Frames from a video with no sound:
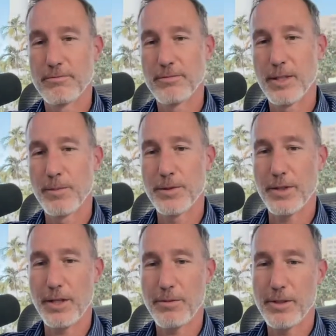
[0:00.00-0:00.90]
I'm just
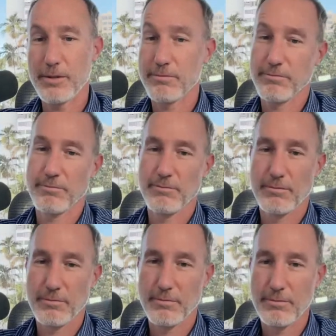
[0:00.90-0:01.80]
like, well,
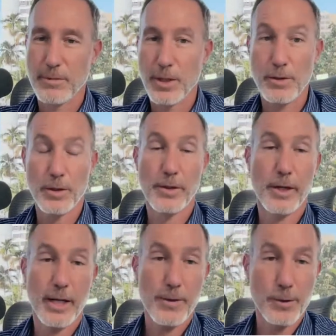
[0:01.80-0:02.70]
it's a good thing I
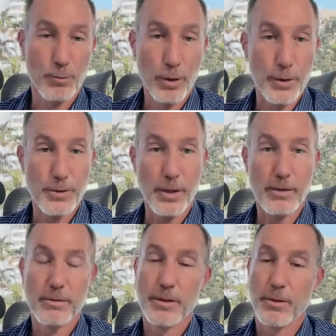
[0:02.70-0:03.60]
got this real estate.
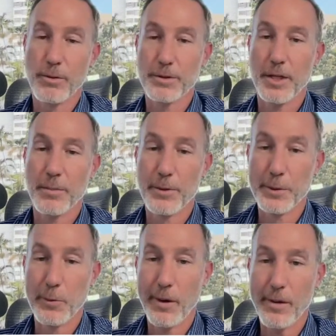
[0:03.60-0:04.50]
Works out pretty
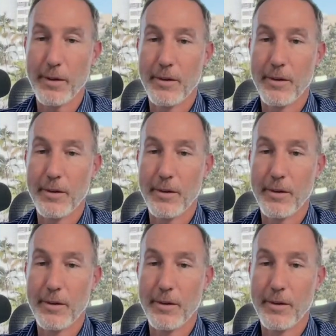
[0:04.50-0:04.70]
well.